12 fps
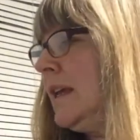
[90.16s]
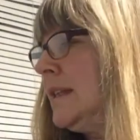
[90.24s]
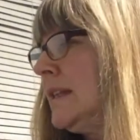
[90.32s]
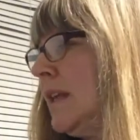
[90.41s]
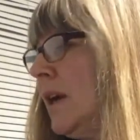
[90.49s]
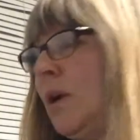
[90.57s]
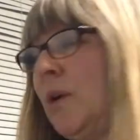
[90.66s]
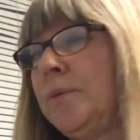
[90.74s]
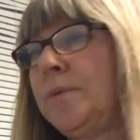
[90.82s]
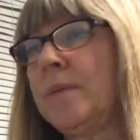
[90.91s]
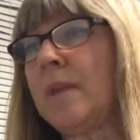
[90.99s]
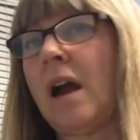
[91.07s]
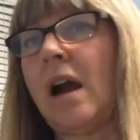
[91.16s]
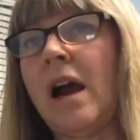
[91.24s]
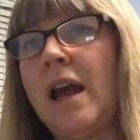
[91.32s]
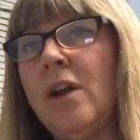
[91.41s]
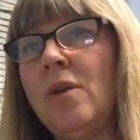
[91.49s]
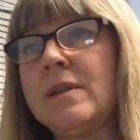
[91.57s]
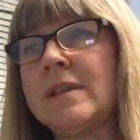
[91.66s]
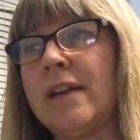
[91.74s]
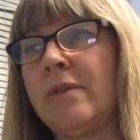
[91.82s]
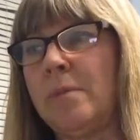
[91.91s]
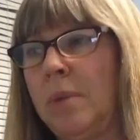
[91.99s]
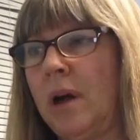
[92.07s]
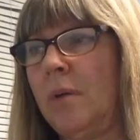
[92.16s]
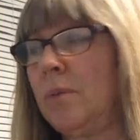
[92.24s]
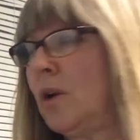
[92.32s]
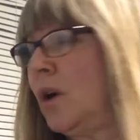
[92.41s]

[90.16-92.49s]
So I always have a bulb